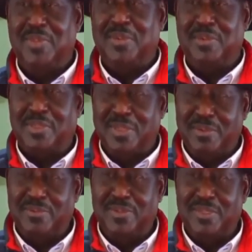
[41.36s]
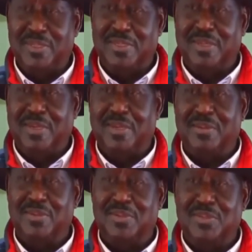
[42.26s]
we ourselves
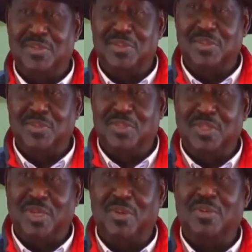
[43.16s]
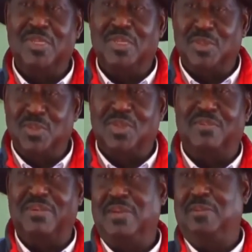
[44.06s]
are using the only
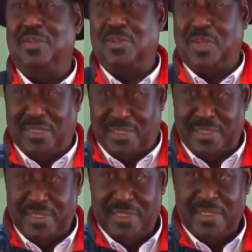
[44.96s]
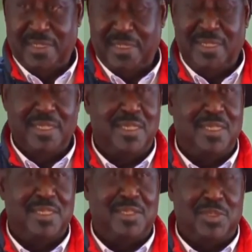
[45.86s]
tool available to us
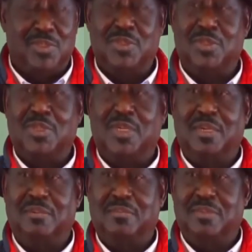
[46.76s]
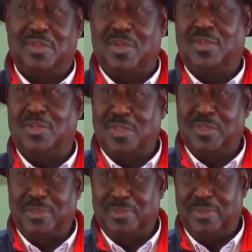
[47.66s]
to talk to
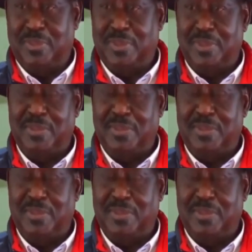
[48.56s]
these people.